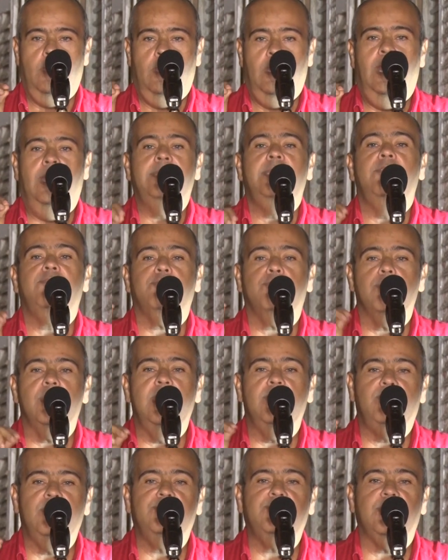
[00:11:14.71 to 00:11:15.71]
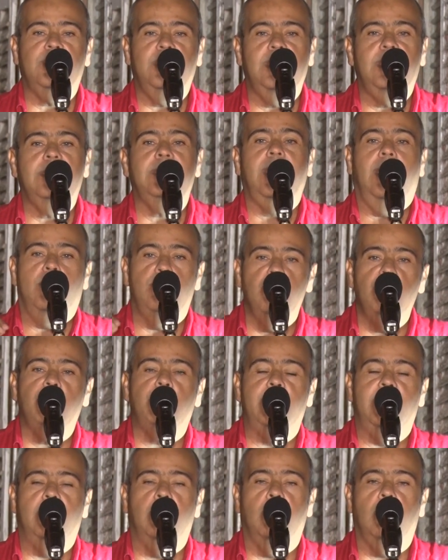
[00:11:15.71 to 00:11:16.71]
And this gravy train that
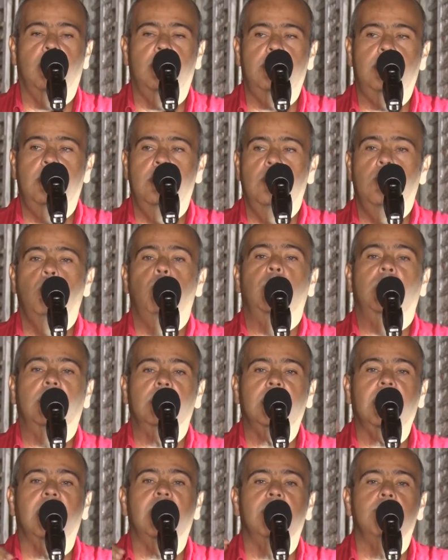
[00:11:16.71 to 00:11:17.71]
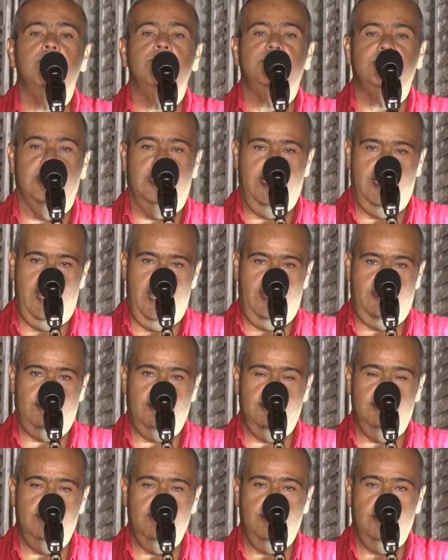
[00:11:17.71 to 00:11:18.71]
you've been on will come to an
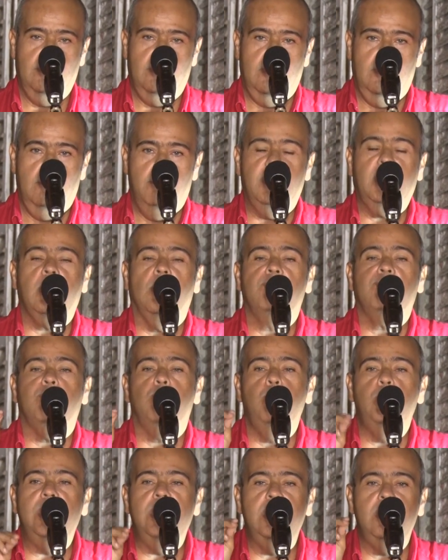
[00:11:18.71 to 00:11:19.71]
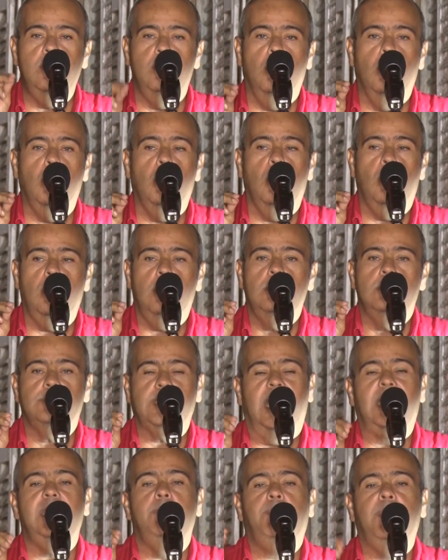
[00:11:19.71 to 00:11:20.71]
end. Because we know
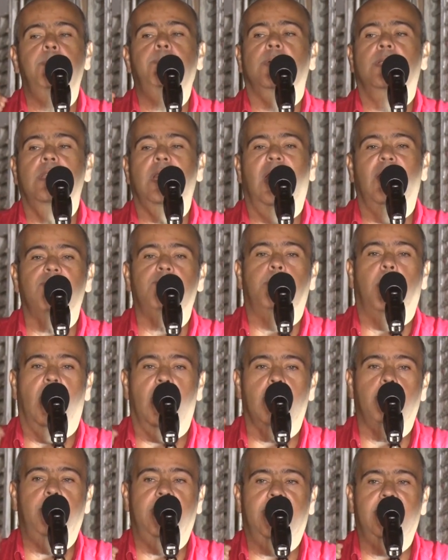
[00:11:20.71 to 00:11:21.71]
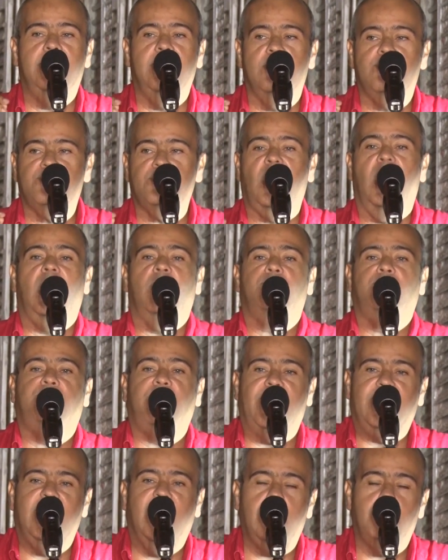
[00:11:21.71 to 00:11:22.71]
that the people of Barbados are
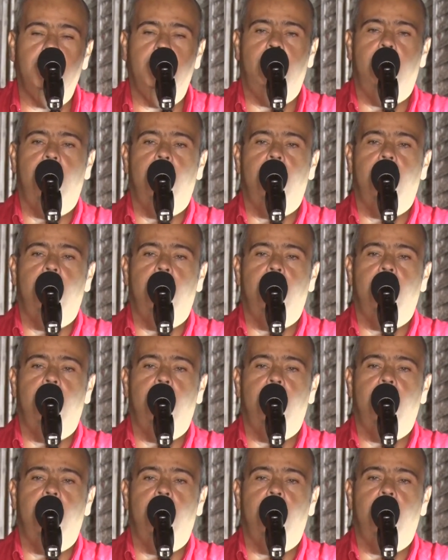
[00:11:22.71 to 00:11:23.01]
fed up